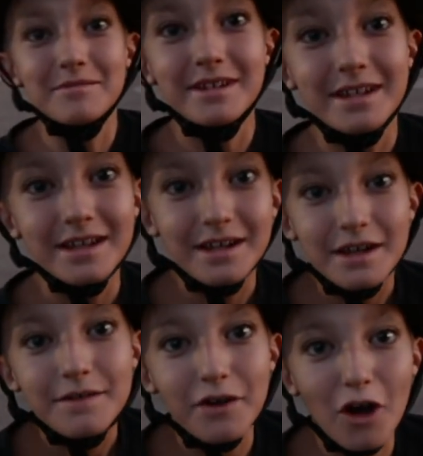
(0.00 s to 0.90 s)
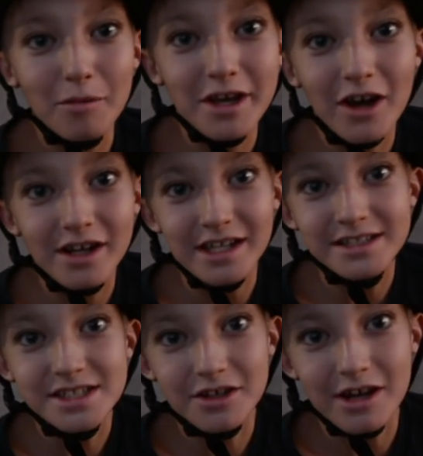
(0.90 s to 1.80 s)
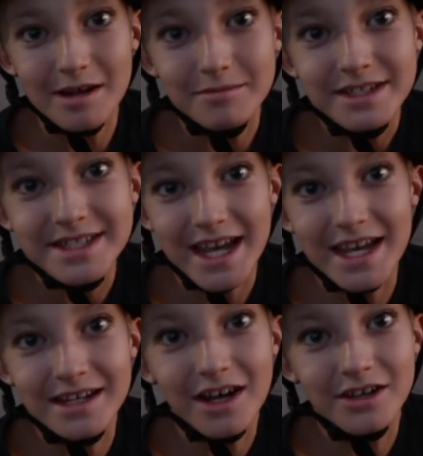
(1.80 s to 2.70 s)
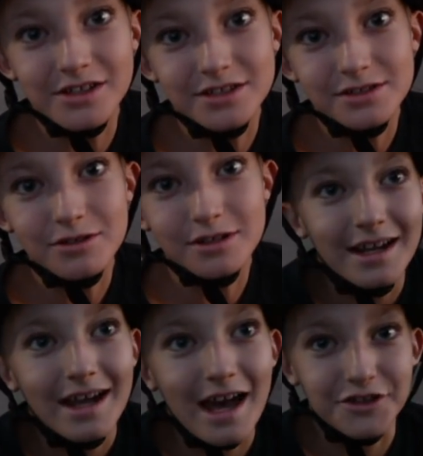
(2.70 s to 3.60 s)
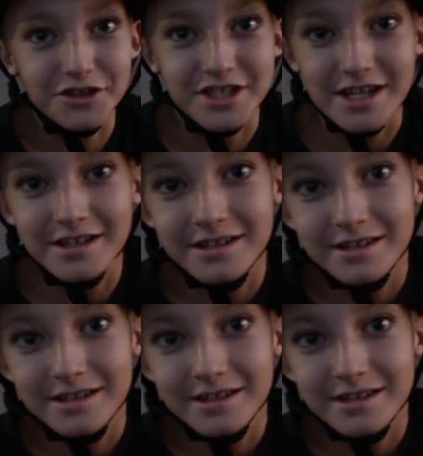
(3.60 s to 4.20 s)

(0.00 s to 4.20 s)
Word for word: Like he, he yeah, follow me on turn? Instagram. Dayton underscore Atherton.